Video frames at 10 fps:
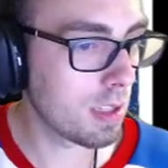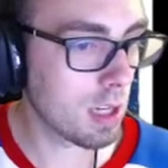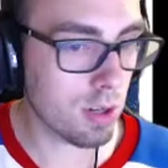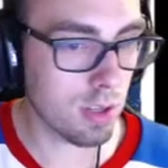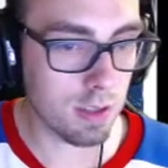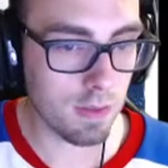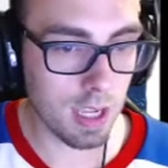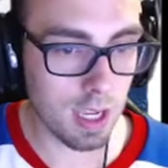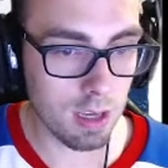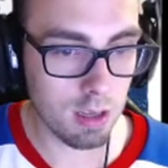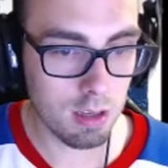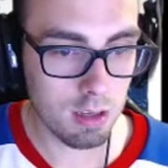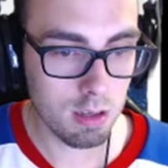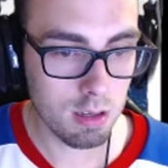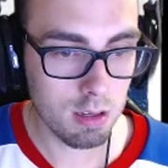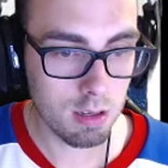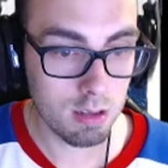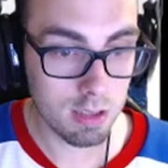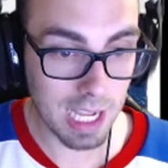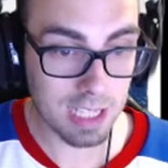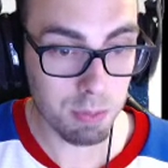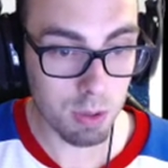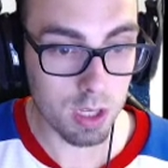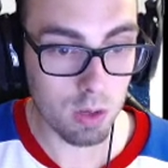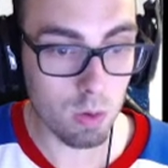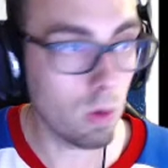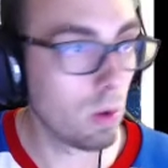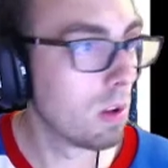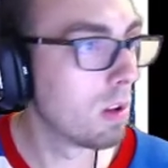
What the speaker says: editions of that. That's pretty cool.